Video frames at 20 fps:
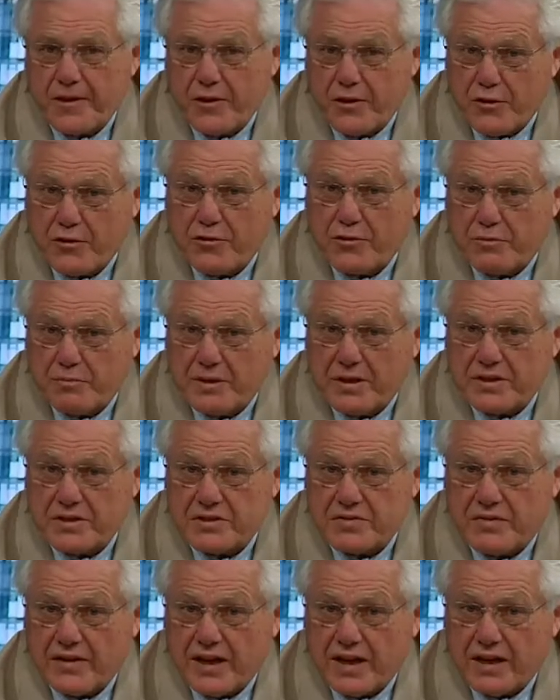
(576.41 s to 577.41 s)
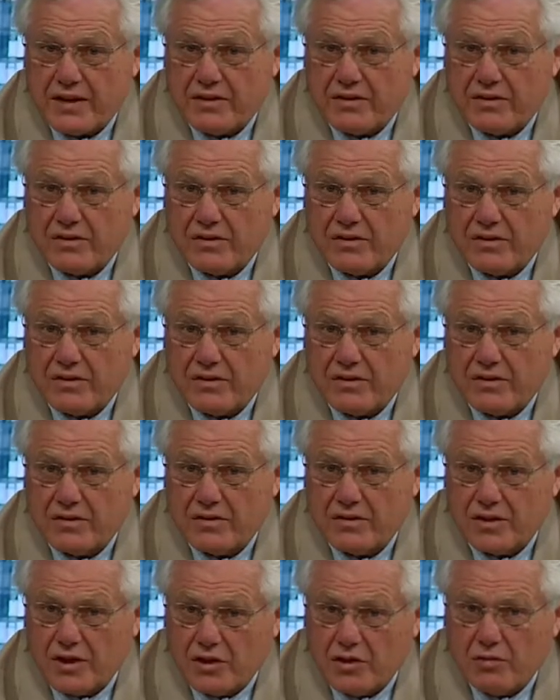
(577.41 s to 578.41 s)
you're their biggest fan,
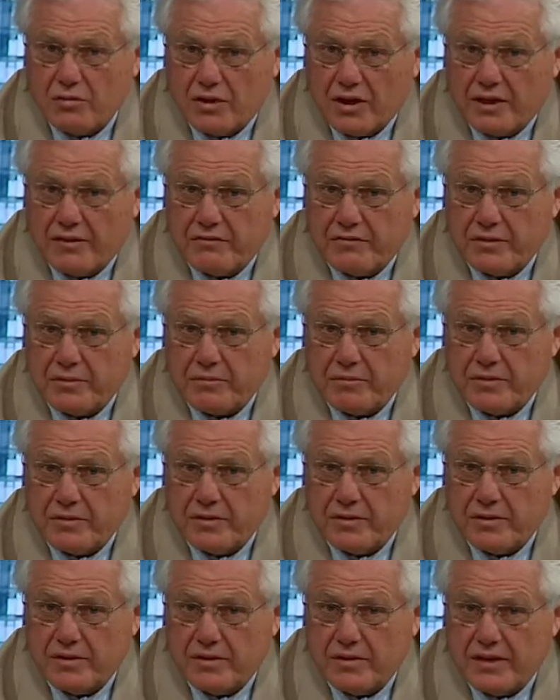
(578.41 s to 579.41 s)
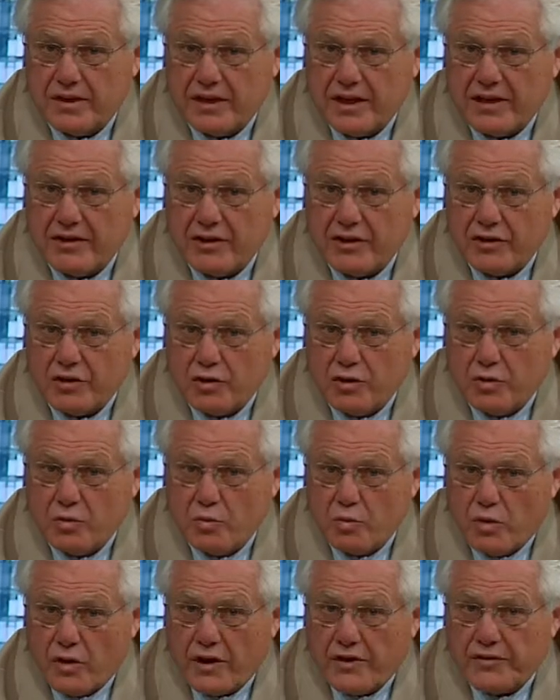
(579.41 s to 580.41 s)
that you love them, and that you
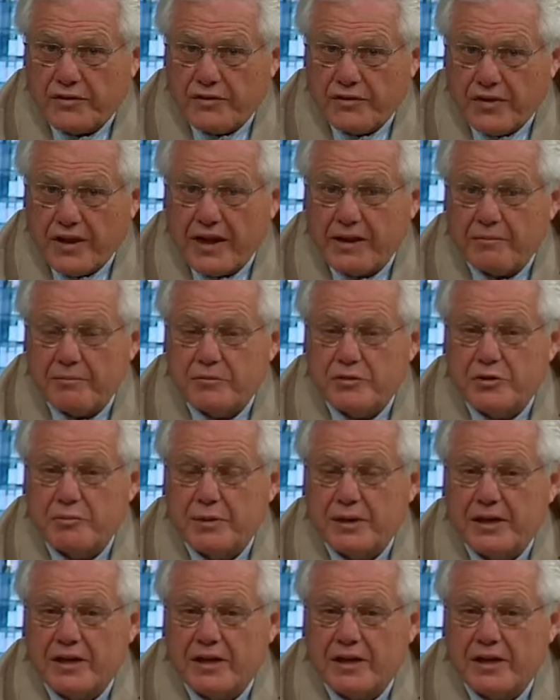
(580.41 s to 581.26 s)
want them to